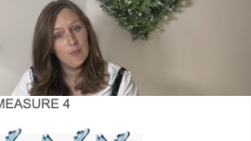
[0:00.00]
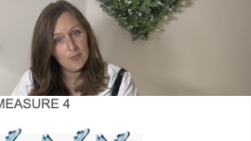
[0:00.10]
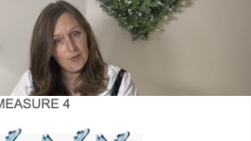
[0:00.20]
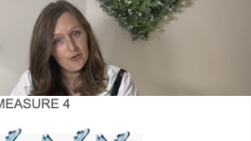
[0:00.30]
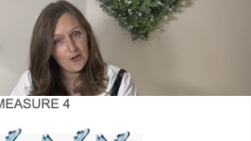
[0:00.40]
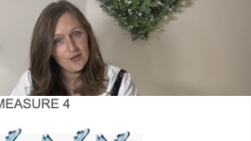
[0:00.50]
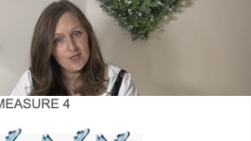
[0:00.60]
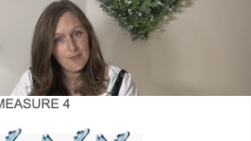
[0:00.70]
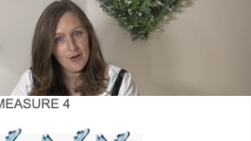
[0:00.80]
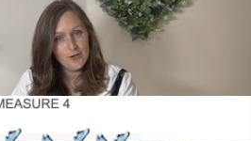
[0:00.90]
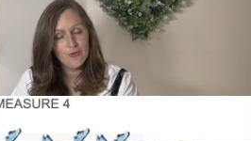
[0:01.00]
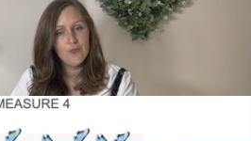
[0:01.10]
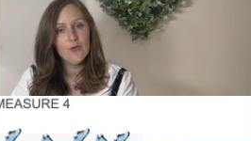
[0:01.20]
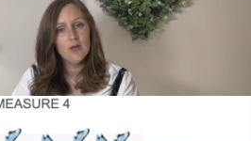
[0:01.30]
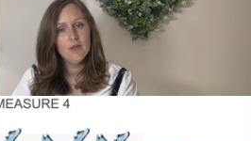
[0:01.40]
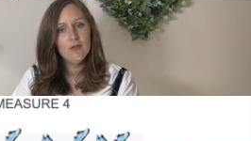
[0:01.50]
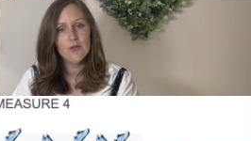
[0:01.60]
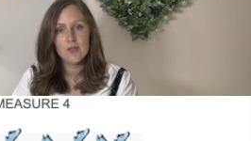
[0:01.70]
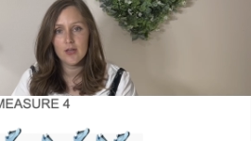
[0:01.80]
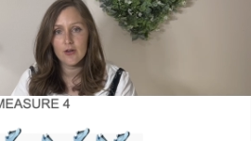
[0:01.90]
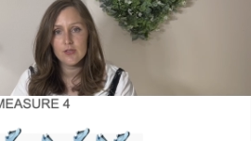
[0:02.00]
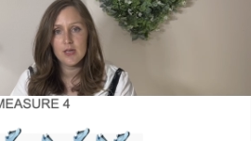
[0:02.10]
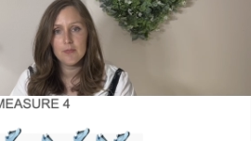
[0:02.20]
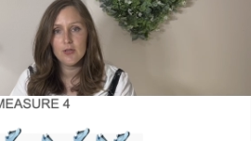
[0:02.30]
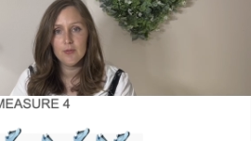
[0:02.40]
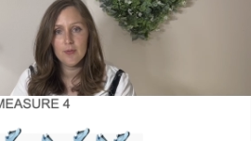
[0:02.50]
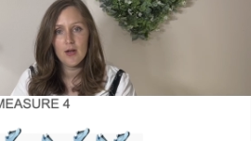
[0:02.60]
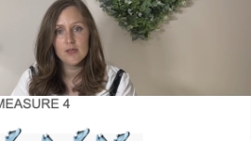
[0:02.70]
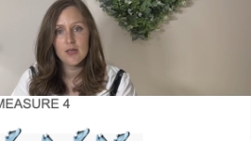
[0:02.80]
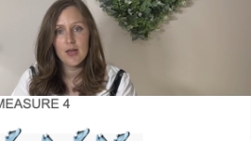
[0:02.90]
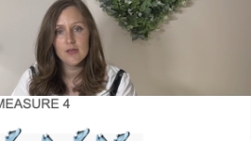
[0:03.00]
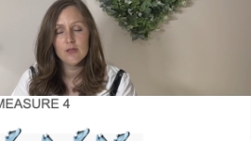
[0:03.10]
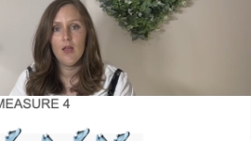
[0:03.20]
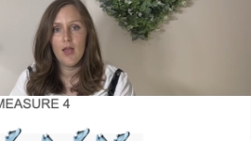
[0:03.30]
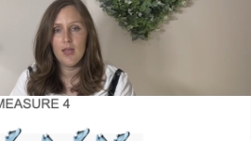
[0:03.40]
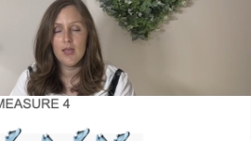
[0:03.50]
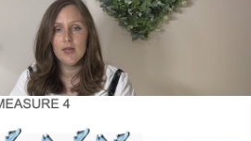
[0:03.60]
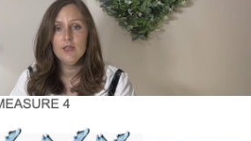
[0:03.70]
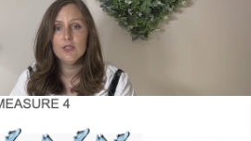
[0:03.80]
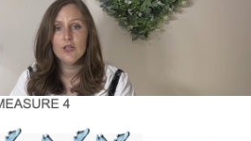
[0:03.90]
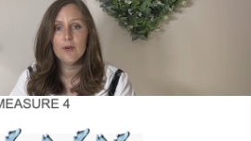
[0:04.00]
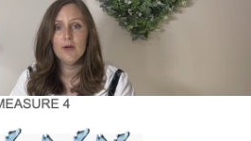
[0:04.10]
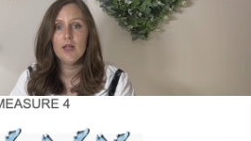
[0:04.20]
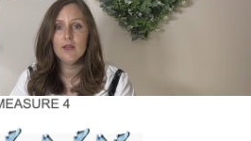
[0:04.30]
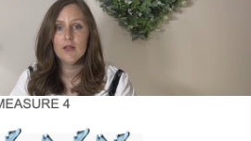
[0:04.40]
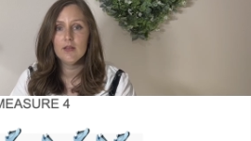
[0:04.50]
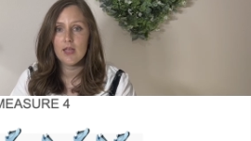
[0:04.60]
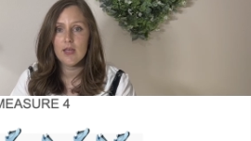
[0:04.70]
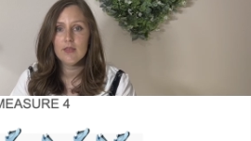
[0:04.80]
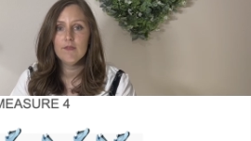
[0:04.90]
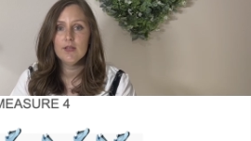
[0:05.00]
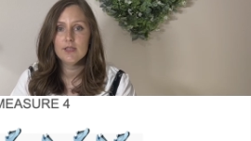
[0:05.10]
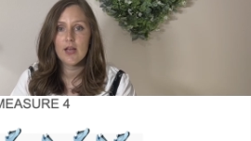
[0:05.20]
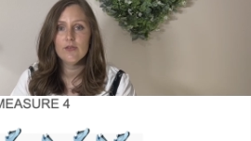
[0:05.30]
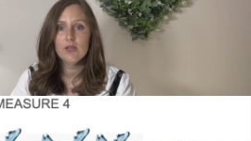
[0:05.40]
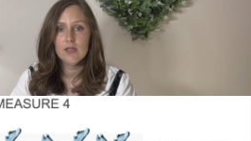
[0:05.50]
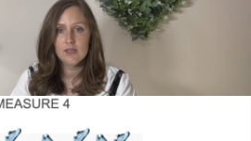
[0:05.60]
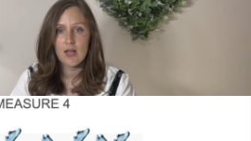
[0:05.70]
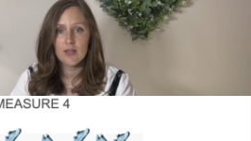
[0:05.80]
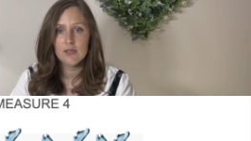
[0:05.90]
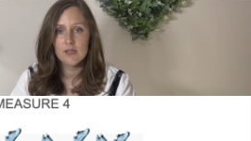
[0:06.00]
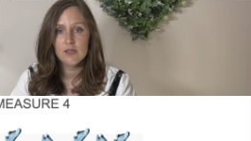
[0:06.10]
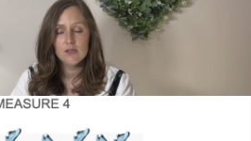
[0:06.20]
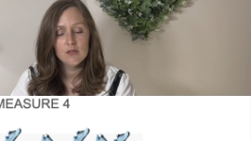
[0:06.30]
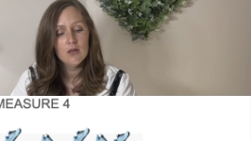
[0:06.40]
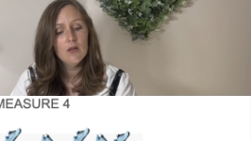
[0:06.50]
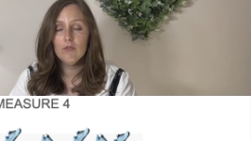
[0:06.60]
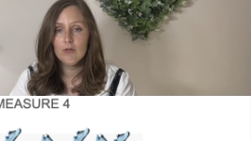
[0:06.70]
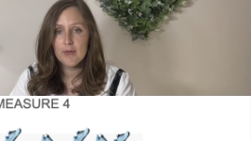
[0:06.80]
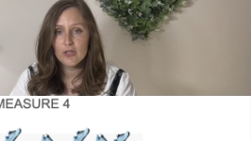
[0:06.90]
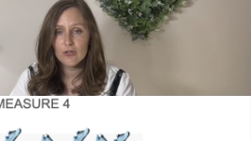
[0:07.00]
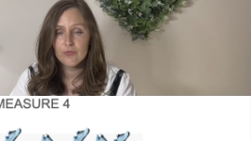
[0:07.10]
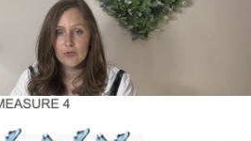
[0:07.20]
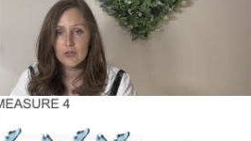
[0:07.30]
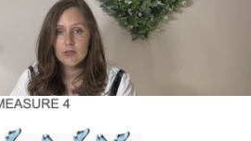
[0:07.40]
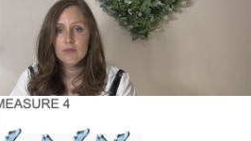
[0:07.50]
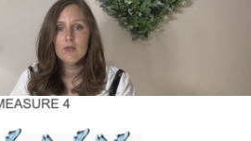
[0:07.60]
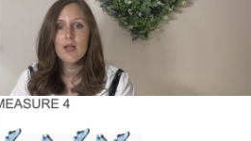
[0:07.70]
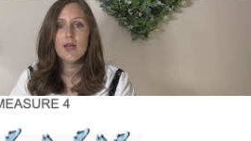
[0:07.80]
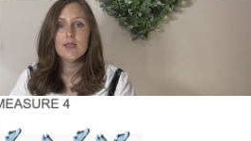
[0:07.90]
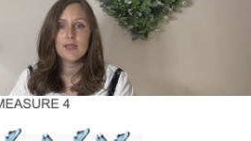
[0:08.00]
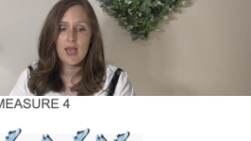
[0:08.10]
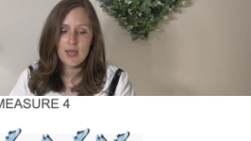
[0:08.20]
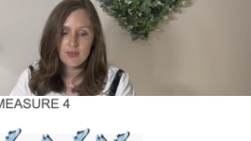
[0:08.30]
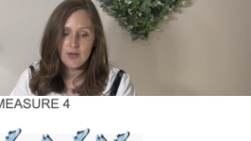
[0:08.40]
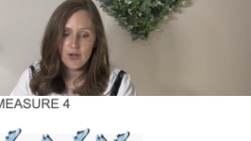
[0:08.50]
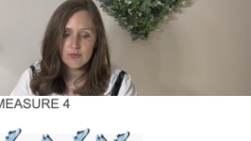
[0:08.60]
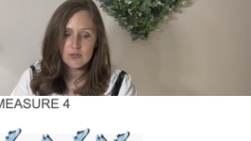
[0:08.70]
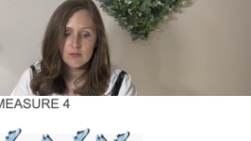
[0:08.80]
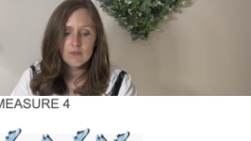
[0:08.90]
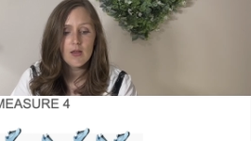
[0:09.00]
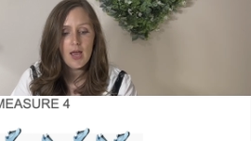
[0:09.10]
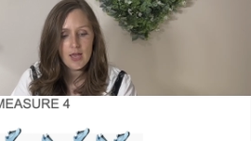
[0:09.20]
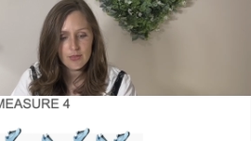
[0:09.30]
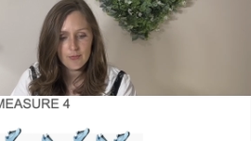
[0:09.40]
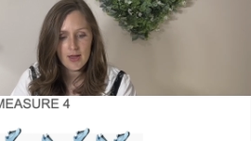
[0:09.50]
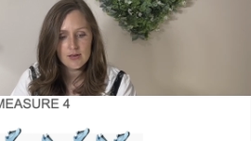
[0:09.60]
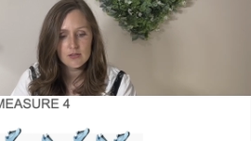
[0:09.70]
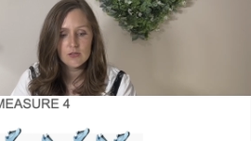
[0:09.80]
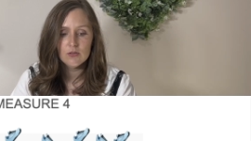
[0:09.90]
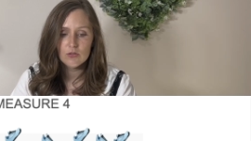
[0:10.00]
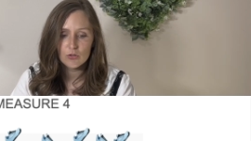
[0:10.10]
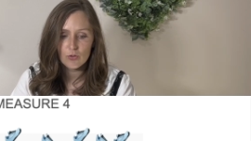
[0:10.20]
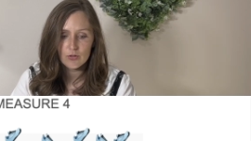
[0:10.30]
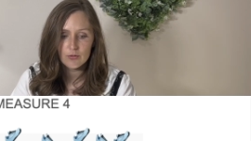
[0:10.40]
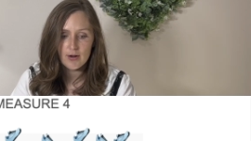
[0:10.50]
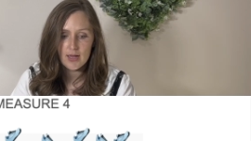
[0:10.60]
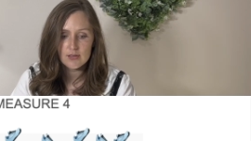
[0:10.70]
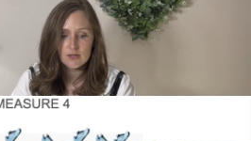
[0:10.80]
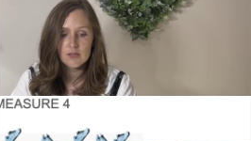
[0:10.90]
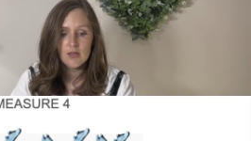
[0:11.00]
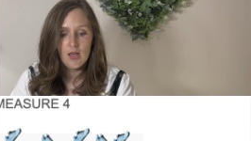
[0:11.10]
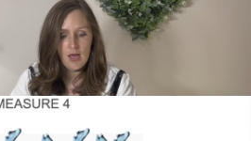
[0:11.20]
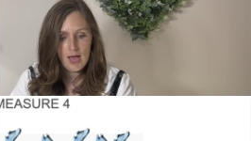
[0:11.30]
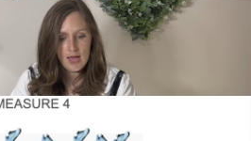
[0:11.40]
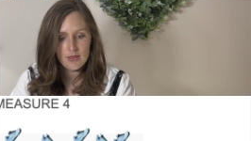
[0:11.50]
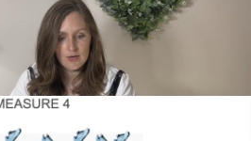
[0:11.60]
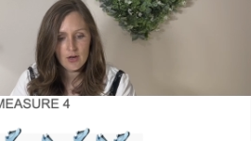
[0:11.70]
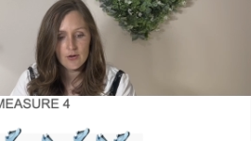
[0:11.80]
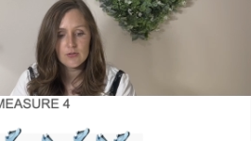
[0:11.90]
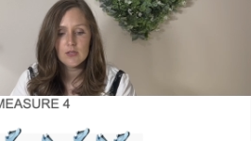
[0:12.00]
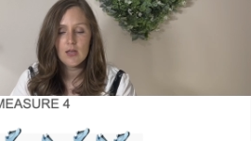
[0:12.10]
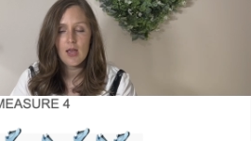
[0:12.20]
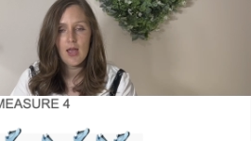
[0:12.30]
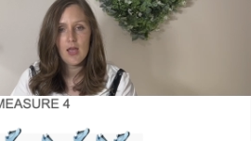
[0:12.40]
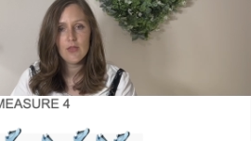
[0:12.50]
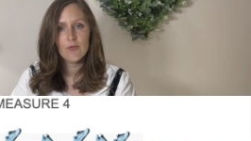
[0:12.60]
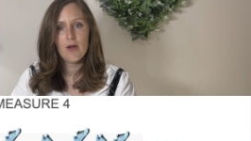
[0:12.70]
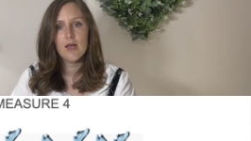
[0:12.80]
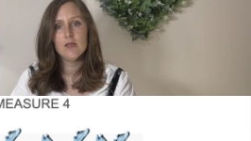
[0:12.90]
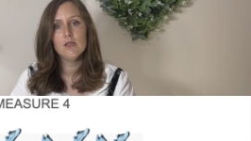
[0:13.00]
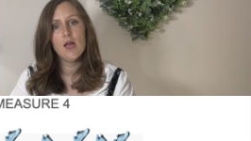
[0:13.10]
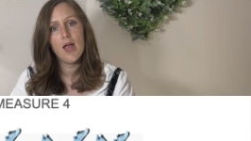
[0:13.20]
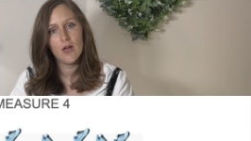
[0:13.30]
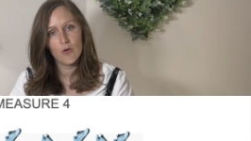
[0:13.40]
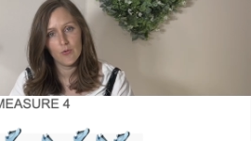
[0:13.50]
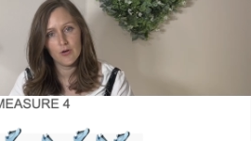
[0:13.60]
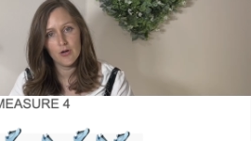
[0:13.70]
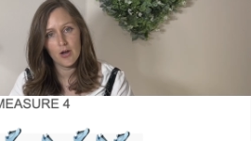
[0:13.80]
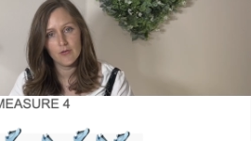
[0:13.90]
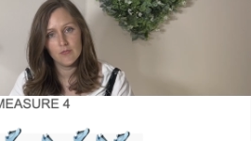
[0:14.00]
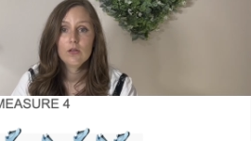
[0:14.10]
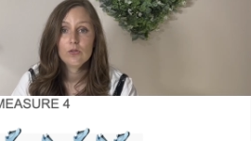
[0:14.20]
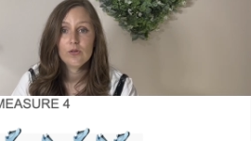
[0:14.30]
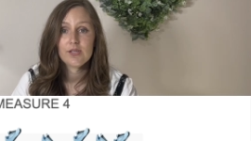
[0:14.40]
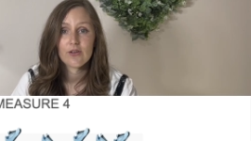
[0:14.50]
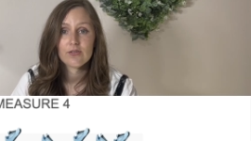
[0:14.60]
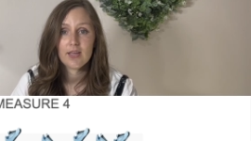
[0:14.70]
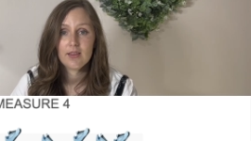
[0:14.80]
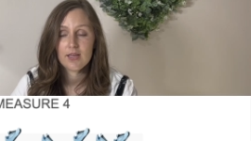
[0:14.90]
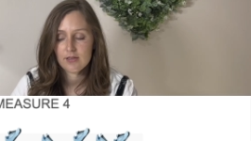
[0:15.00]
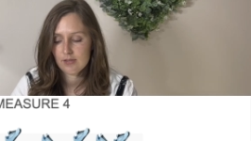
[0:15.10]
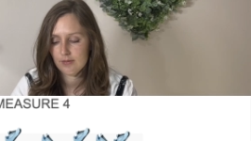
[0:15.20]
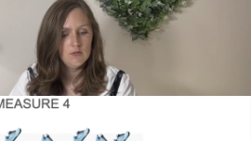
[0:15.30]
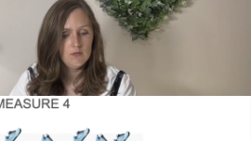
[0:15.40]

Moving on to measure 4, using our step 2 process, again determining the length of the sounds and the silences. For measure 4, it is 8th note, 8th rest, quarter rest, 8th note, 8th rest, and quarter note. So it sounds like this.